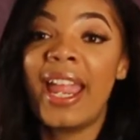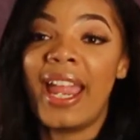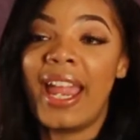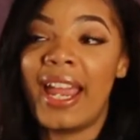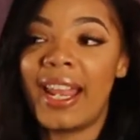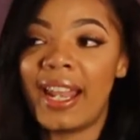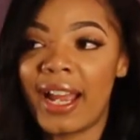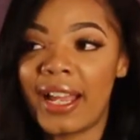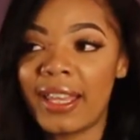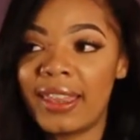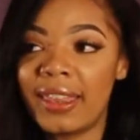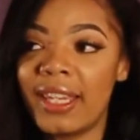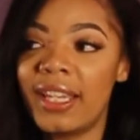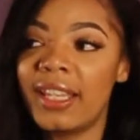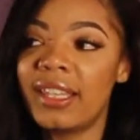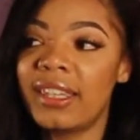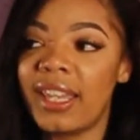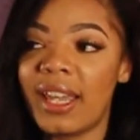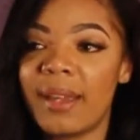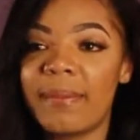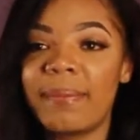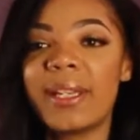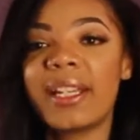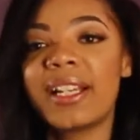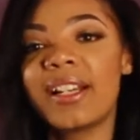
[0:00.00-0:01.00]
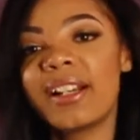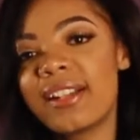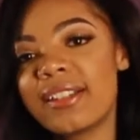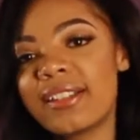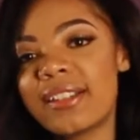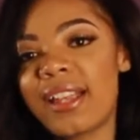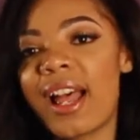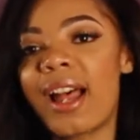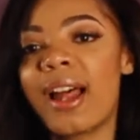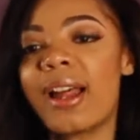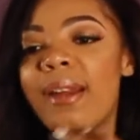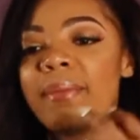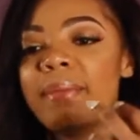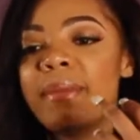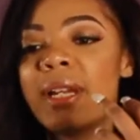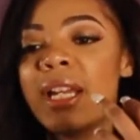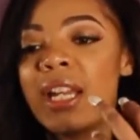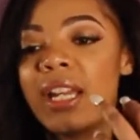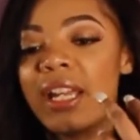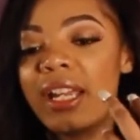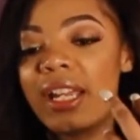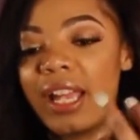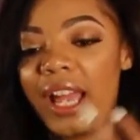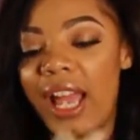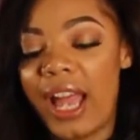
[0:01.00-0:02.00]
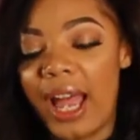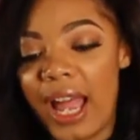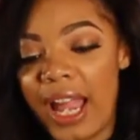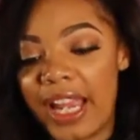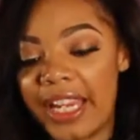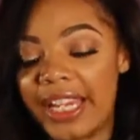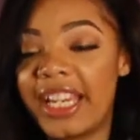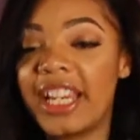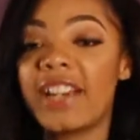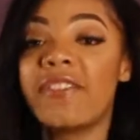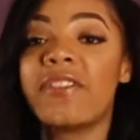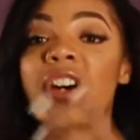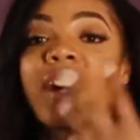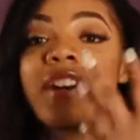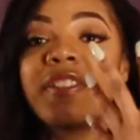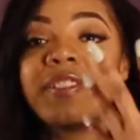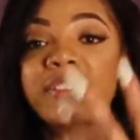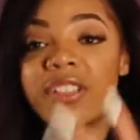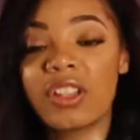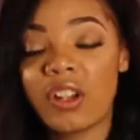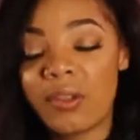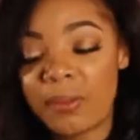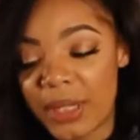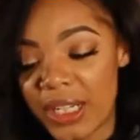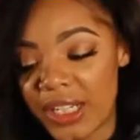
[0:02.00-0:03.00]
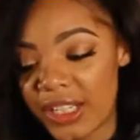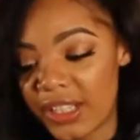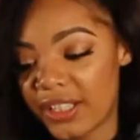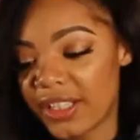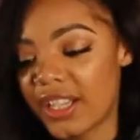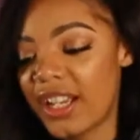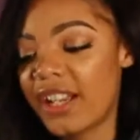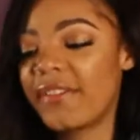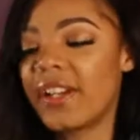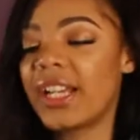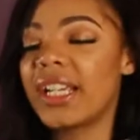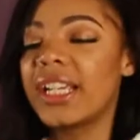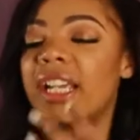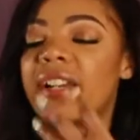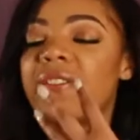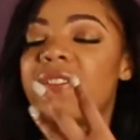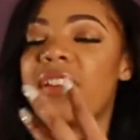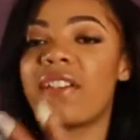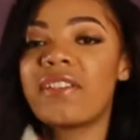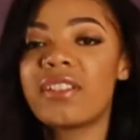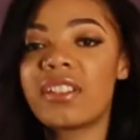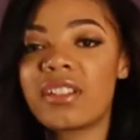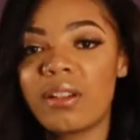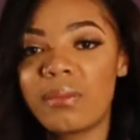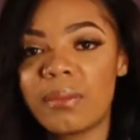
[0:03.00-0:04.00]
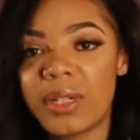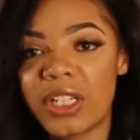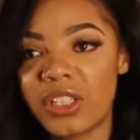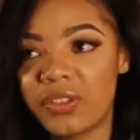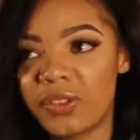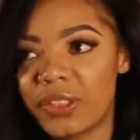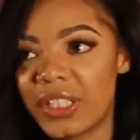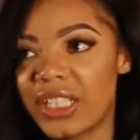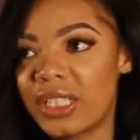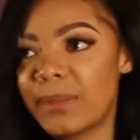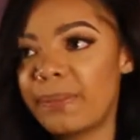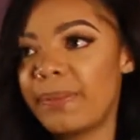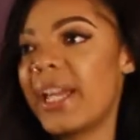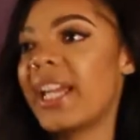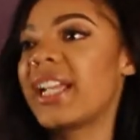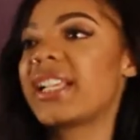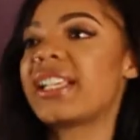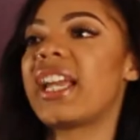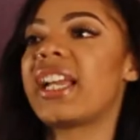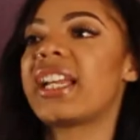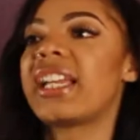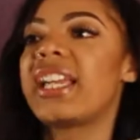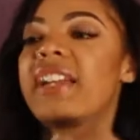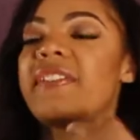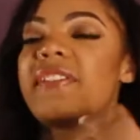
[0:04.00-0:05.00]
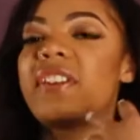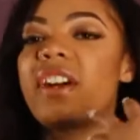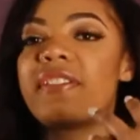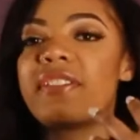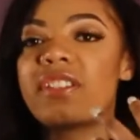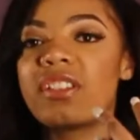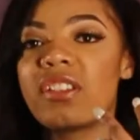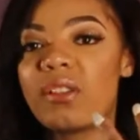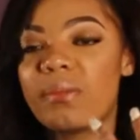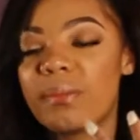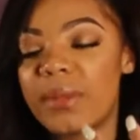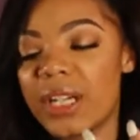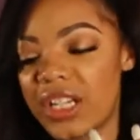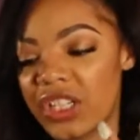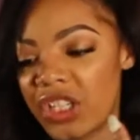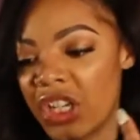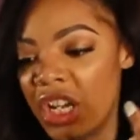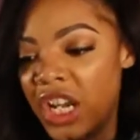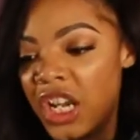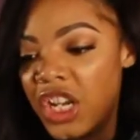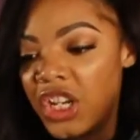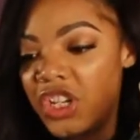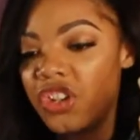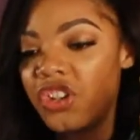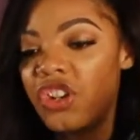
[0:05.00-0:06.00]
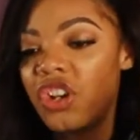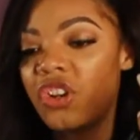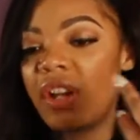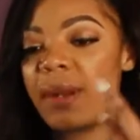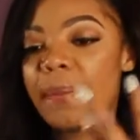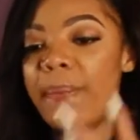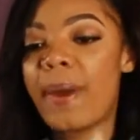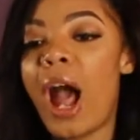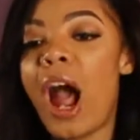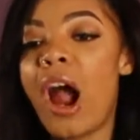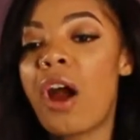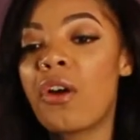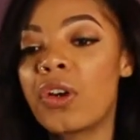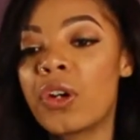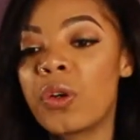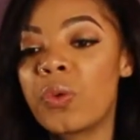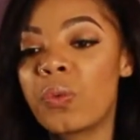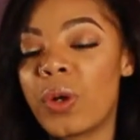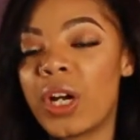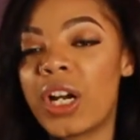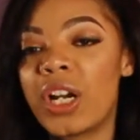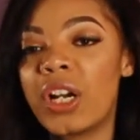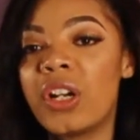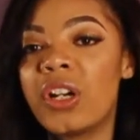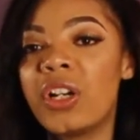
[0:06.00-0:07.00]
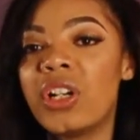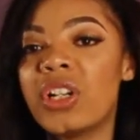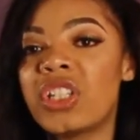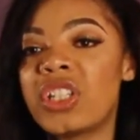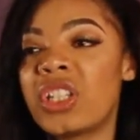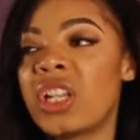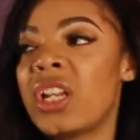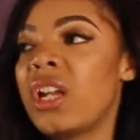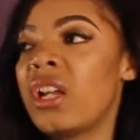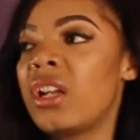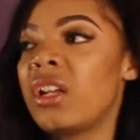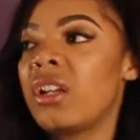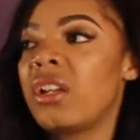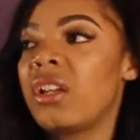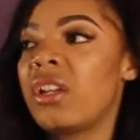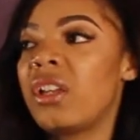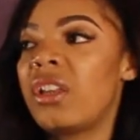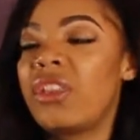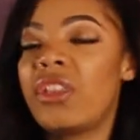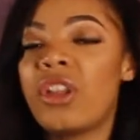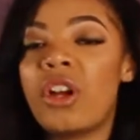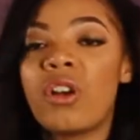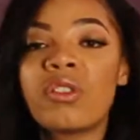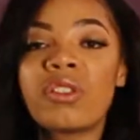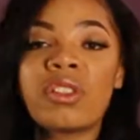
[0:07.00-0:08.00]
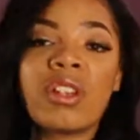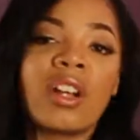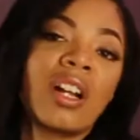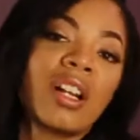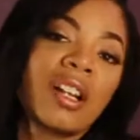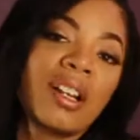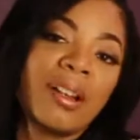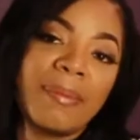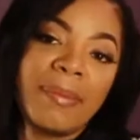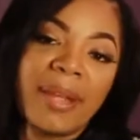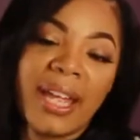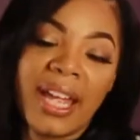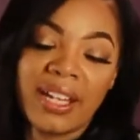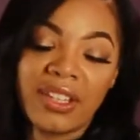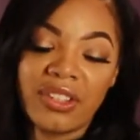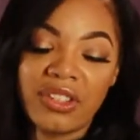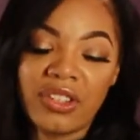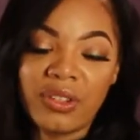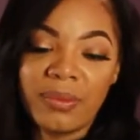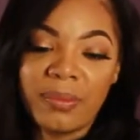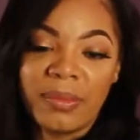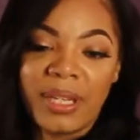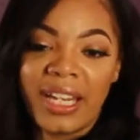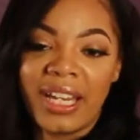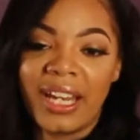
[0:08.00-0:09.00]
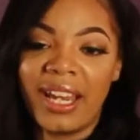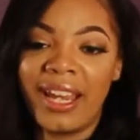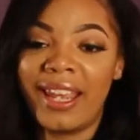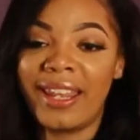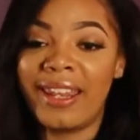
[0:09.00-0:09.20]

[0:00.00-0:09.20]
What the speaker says: And I think that because I give off so much love, I give off so much respect, I give off so much, empowering words, those all come back to me.